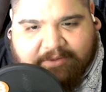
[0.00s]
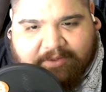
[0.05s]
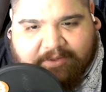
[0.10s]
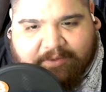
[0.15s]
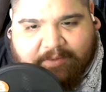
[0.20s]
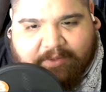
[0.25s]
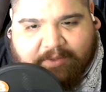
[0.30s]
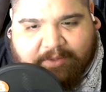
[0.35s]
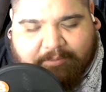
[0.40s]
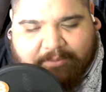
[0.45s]

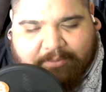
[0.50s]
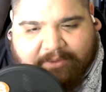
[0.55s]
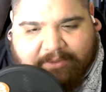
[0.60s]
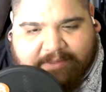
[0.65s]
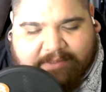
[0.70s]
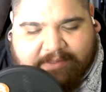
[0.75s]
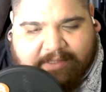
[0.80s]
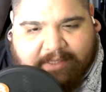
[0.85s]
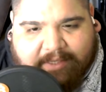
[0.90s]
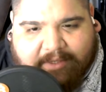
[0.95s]
complete
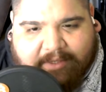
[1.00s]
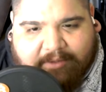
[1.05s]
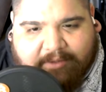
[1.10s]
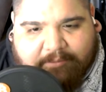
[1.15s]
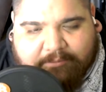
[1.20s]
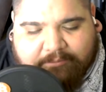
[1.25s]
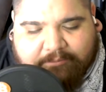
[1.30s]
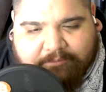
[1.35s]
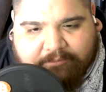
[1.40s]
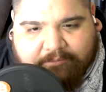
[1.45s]

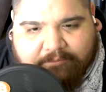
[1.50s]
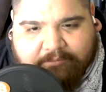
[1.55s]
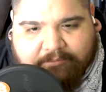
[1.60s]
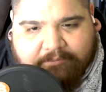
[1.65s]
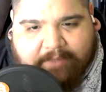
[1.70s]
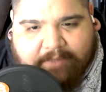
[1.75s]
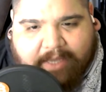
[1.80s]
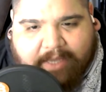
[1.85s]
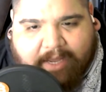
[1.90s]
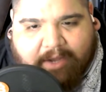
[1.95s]
scam,
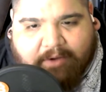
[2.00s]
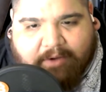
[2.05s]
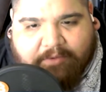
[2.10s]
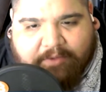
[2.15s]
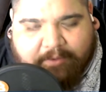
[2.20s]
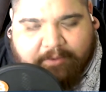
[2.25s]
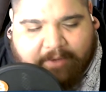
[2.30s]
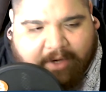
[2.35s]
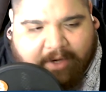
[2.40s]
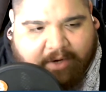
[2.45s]
how
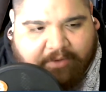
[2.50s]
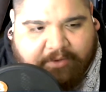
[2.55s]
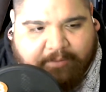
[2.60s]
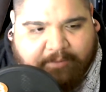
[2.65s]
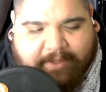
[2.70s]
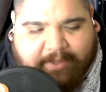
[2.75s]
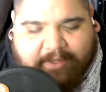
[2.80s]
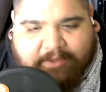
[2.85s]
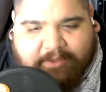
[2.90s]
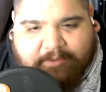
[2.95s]
they're
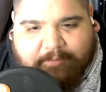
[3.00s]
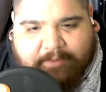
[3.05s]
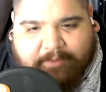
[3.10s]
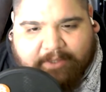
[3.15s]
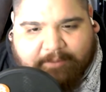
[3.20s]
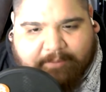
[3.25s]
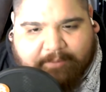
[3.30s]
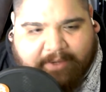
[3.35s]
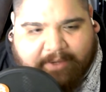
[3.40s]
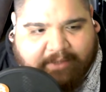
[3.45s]
making their money
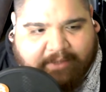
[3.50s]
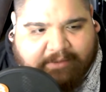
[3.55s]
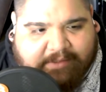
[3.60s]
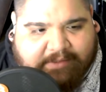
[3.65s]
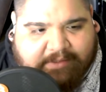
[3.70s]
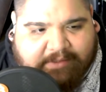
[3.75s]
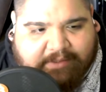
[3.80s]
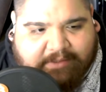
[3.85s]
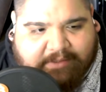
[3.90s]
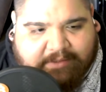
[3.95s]
behind the
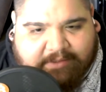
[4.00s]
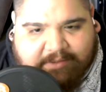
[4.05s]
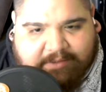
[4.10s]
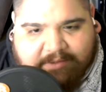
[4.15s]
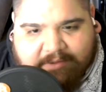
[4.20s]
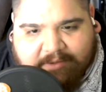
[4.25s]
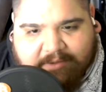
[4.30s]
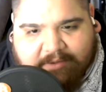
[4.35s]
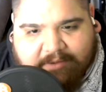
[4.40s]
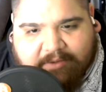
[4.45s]
scenes,
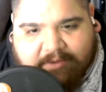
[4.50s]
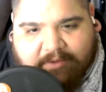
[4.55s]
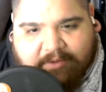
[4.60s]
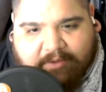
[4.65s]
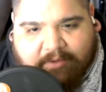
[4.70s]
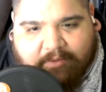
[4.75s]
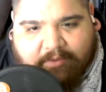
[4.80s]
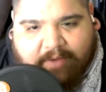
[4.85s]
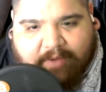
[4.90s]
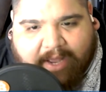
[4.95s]

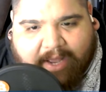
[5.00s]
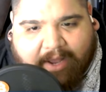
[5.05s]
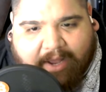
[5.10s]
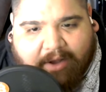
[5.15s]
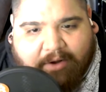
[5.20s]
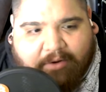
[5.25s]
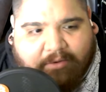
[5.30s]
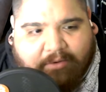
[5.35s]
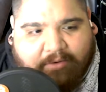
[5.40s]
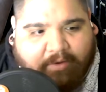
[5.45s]

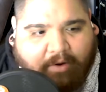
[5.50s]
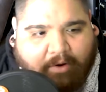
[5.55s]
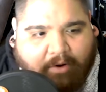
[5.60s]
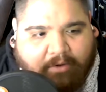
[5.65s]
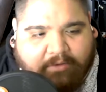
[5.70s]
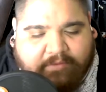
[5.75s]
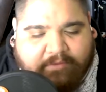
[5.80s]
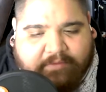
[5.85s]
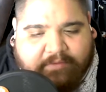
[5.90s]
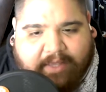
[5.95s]
how
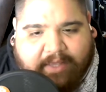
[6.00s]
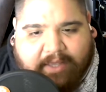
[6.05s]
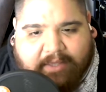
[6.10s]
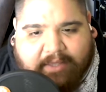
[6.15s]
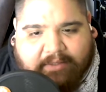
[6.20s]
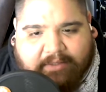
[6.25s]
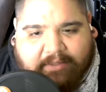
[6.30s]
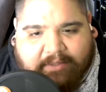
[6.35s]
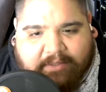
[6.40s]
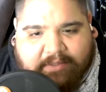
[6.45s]
all of
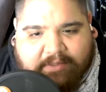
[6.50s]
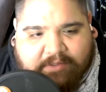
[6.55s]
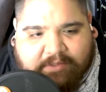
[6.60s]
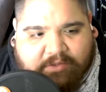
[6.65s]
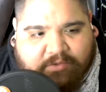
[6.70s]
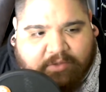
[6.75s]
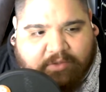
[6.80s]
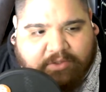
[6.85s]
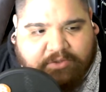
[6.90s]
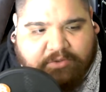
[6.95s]
that is
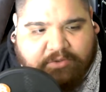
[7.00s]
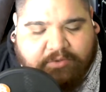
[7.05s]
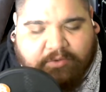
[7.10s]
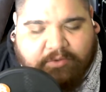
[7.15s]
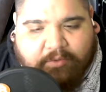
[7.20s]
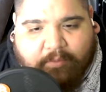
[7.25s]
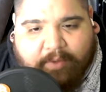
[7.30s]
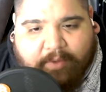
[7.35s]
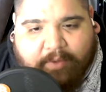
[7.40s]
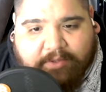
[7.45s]
structured in a
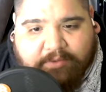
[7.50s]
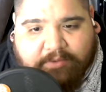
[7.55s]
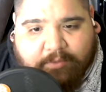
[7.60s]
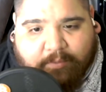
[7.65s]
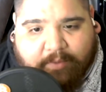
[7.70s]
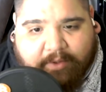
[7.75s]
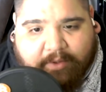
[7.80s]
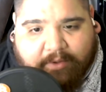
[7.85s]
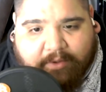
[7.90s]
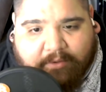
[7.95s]
way to
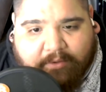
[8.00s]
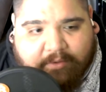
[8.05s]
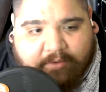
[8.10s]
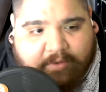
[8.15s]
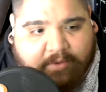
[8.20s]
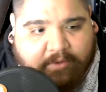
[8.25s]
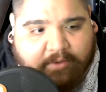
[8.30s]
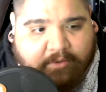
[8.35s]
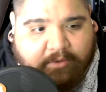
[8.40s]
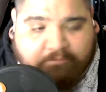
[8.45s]
where
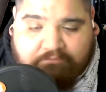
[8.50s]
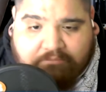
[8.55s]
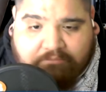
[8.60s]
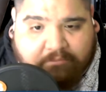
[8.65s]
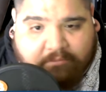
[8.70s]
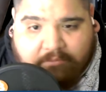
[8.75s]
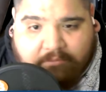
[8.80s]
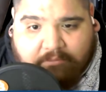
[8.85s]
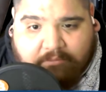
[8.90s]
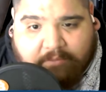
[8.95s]

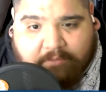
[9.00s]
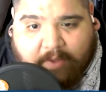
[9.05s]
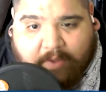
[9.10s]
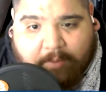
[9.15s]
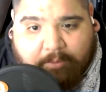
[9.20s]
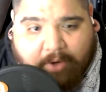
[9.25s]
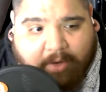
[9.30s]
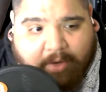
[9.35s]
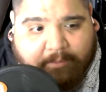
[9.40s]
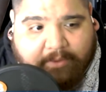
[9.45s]
they
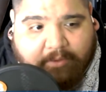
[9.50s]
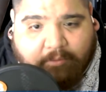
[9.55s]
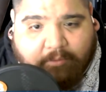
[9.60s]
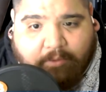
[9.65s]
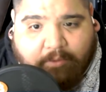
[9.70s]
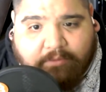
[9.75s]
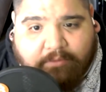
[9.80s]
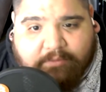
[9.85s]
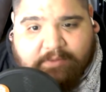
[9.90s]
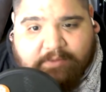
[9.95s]
probably
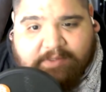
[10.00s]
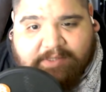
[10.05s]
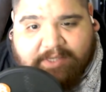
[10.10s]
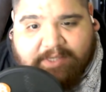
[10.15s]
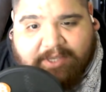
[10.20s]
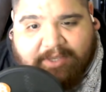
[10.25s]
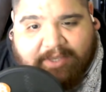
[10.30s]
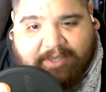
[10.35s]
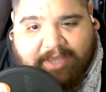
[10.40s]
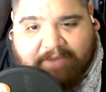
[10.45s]
won't
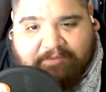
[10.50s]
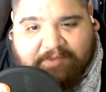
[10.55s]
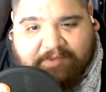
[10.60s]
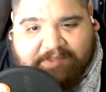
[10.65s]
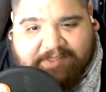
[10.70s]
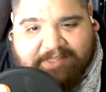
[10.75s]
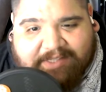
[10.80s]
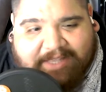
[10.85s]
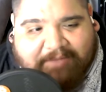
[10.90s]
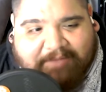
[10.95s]
ever
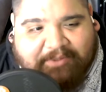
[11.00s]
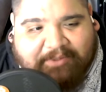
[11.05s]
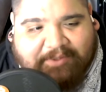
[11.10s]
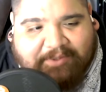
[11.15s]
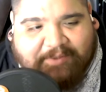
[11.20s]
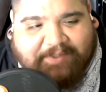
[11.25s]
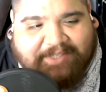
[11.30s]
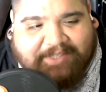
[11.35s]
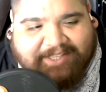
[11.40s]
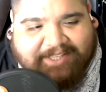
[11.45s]
see that
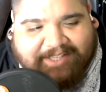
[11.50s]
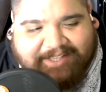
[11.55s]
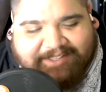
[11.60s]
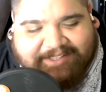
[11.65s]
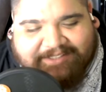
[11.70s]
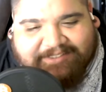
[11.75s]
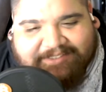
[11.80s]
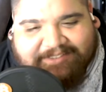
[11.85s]
Bitcoin again.